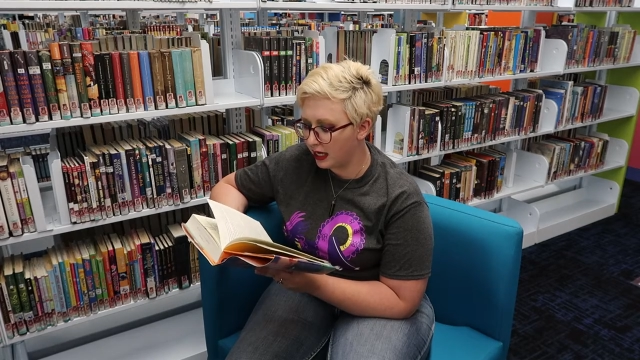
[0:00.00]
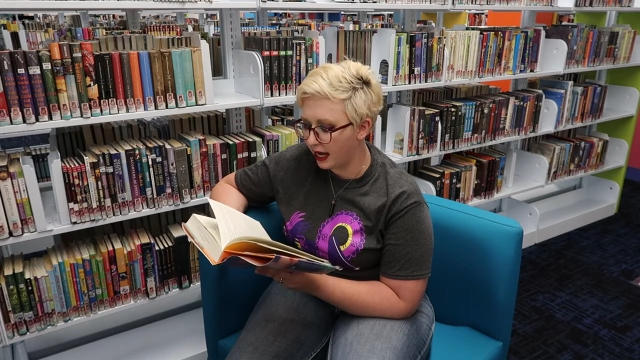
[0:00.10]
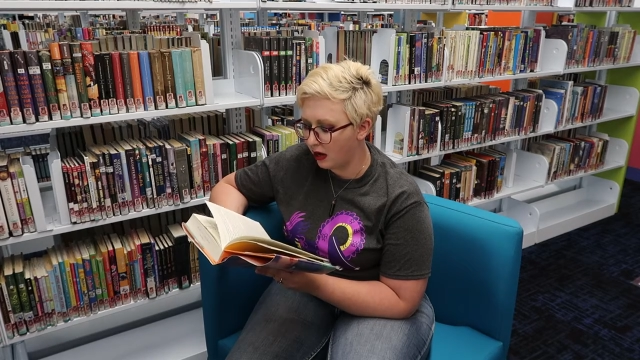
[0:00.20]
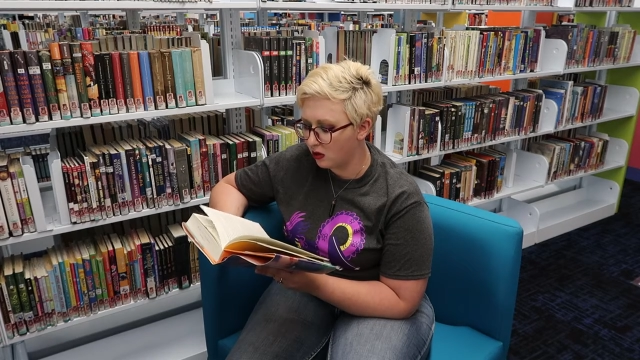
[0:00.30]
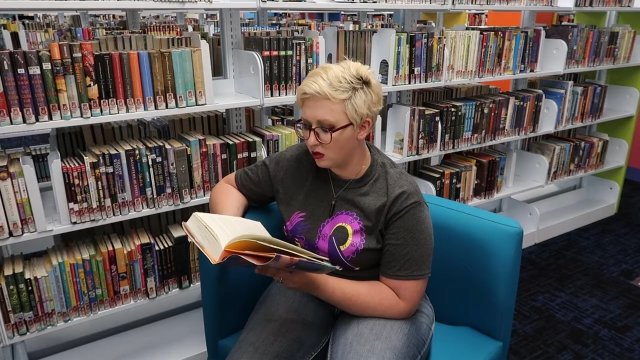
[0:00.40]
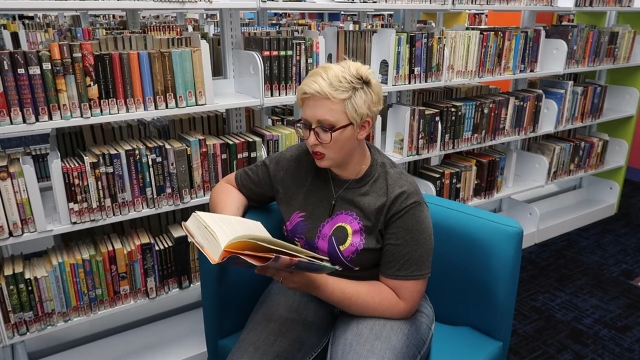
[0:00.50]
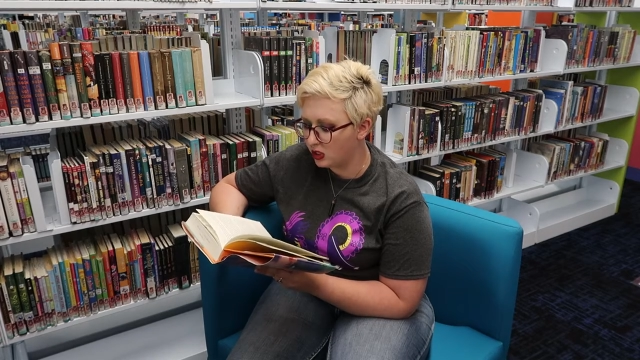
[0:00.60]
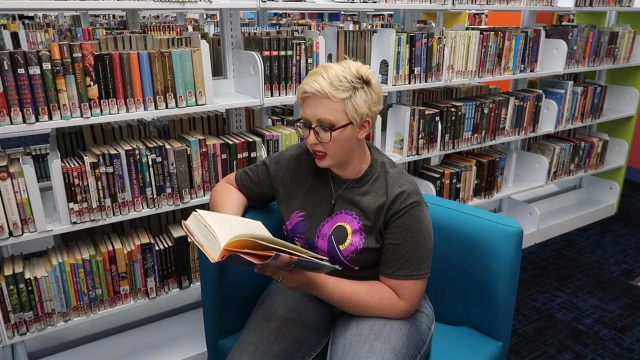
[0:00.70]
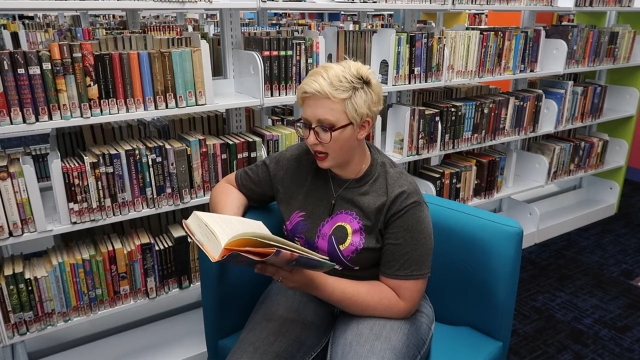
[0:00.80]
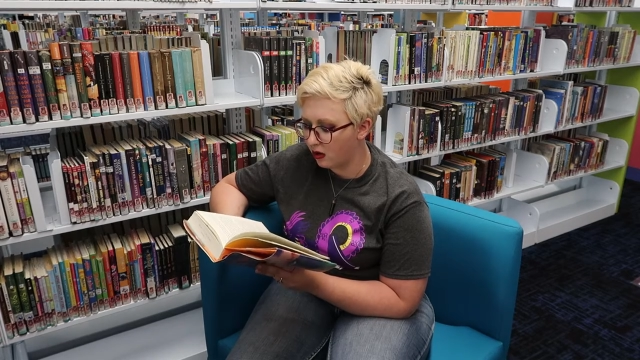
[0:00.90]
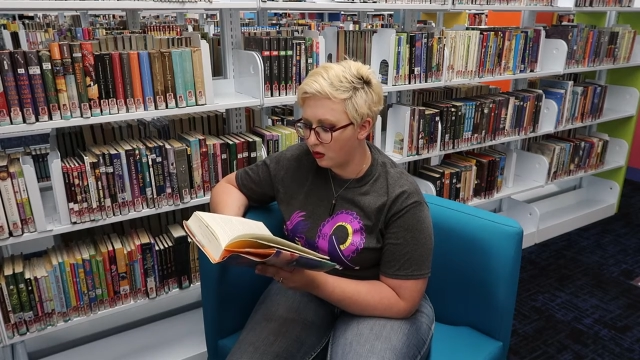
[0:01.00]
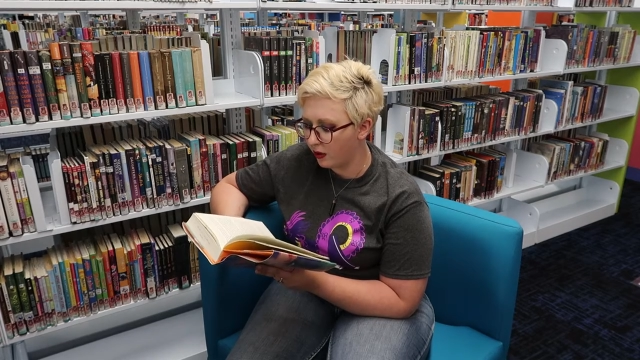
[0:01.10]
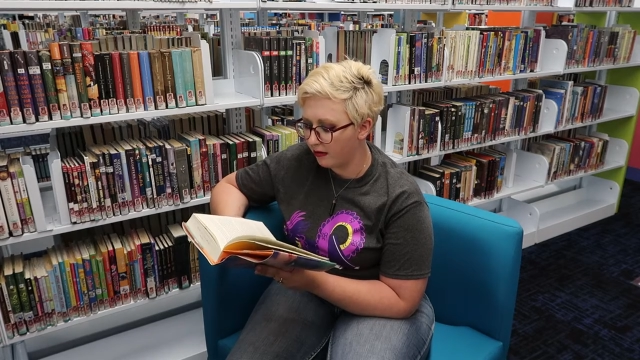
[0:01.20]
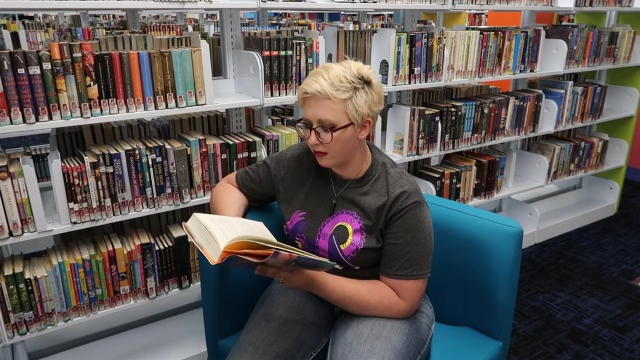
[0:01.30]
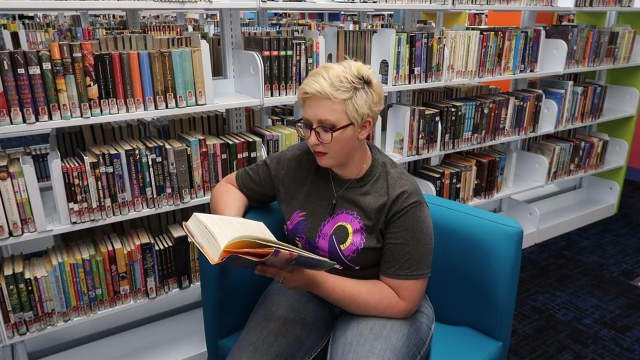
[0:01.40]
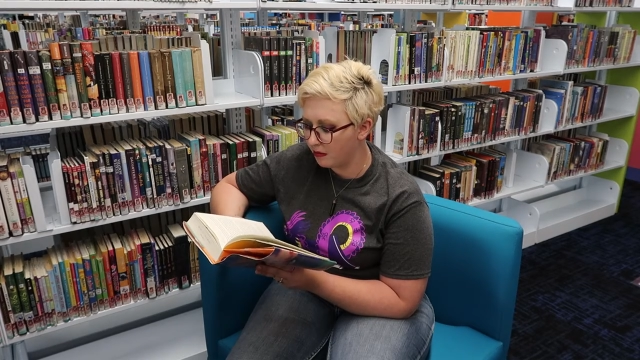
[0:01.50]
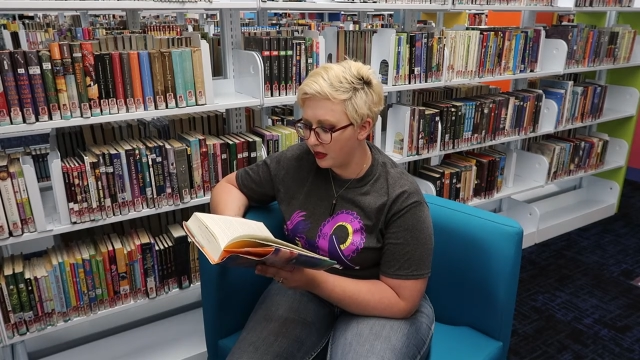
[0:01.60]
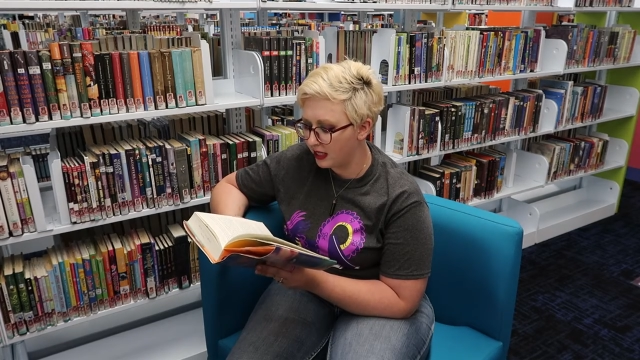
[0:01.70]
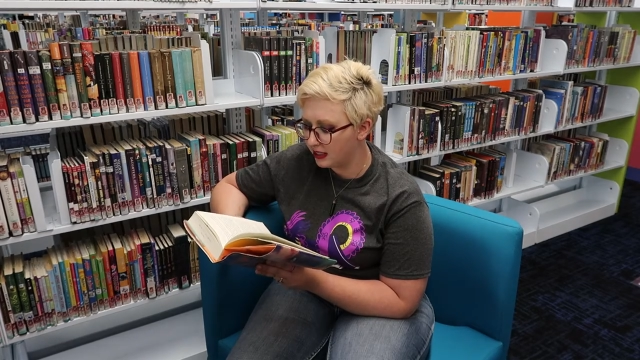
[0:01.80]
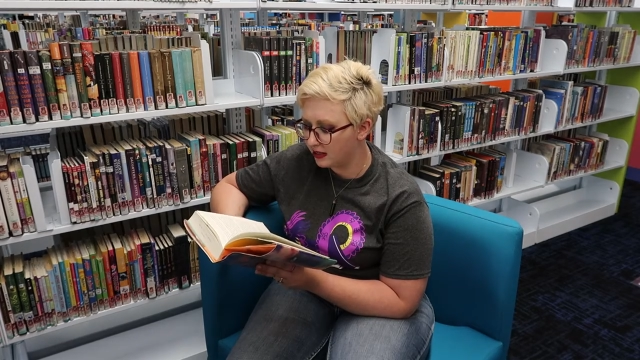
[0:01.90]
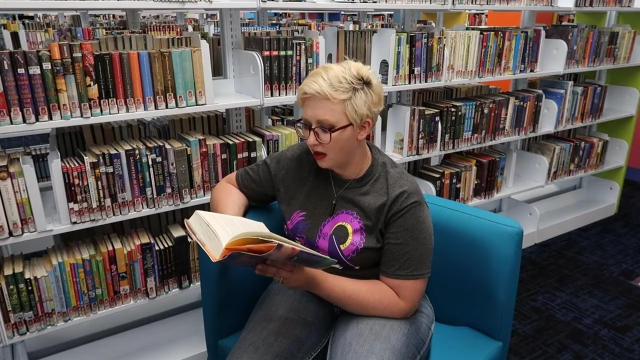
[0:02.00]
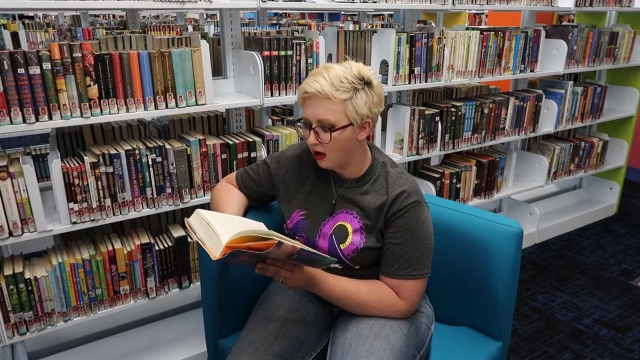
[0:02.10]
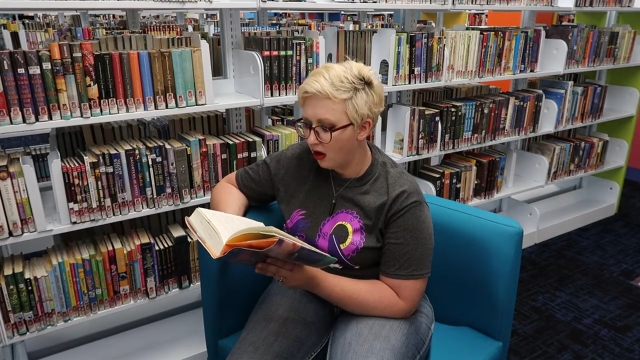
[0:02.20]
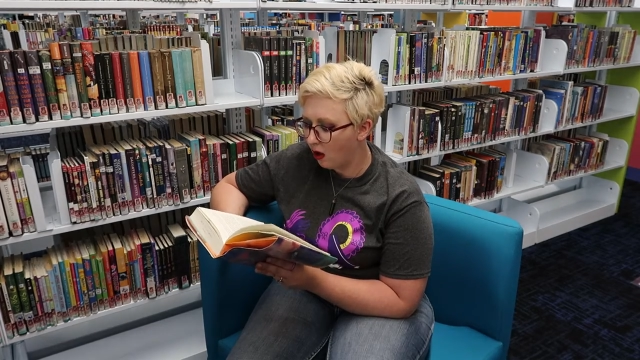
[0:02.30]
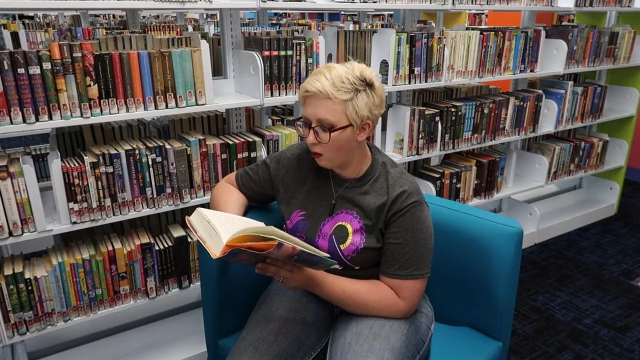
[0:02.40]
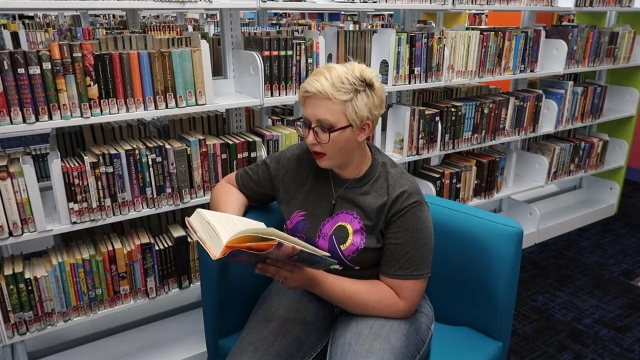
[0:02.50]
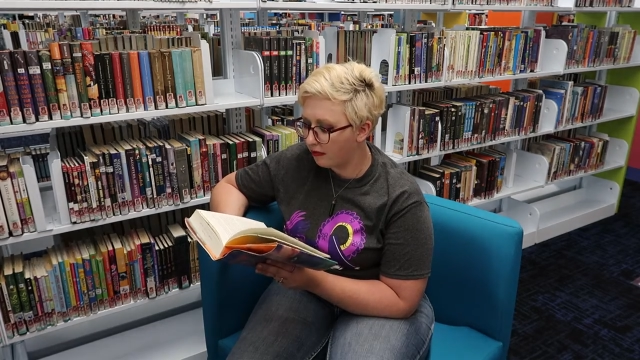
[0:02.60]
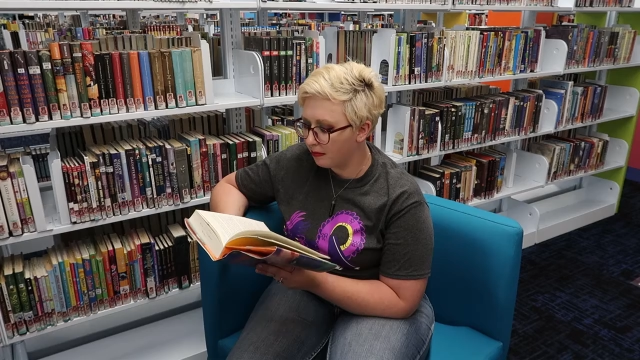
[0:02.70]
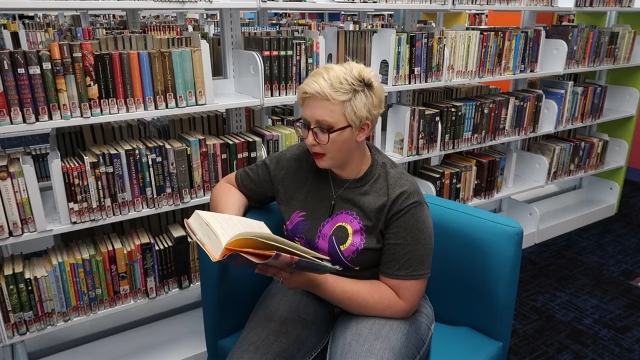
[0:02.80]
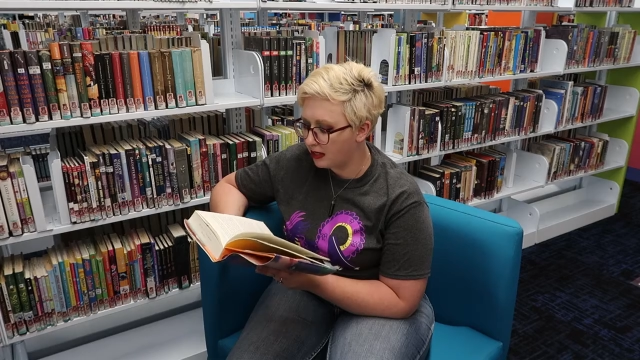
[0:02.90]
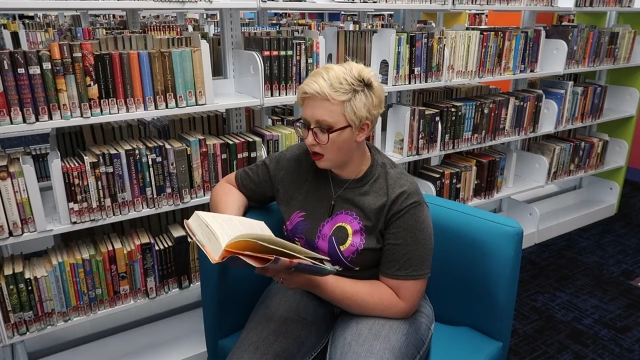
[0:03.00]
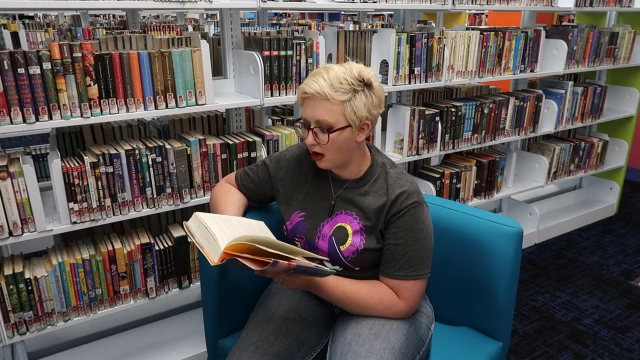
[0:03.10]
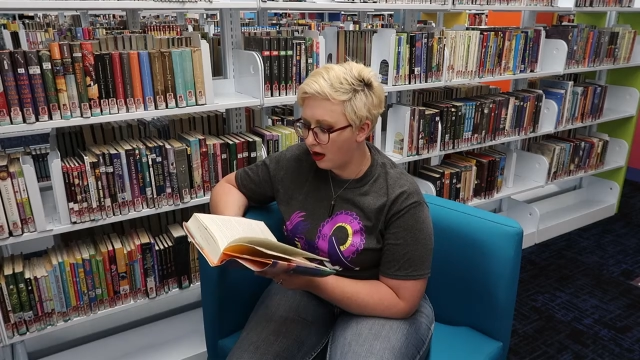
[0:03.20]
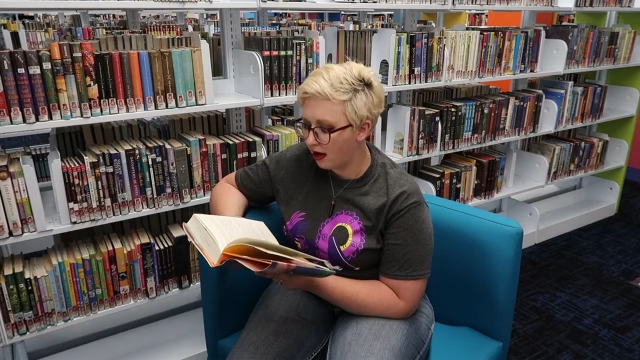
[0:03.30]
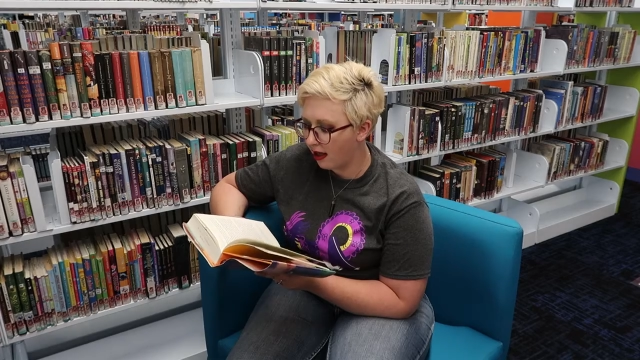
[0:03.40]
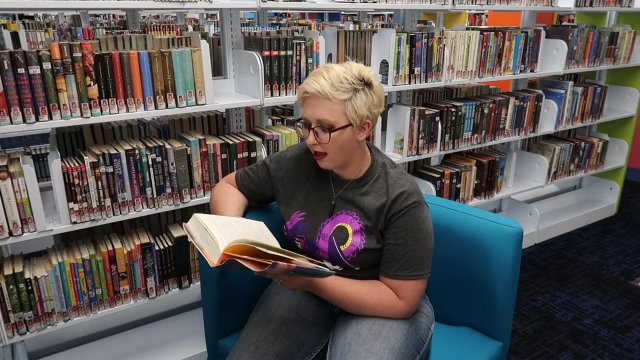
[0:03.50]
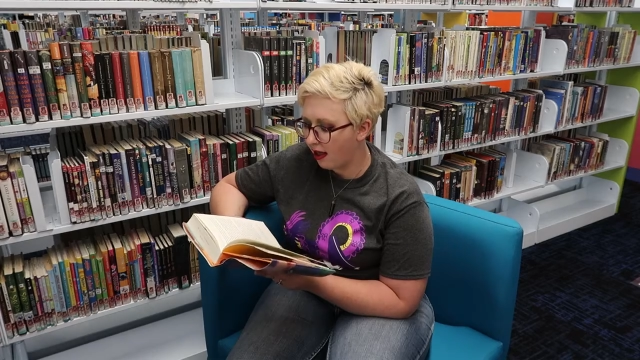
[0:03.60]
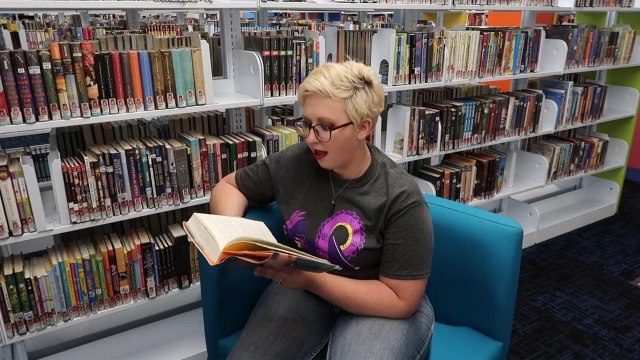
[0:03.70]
down, down away from the beast, away from my dog,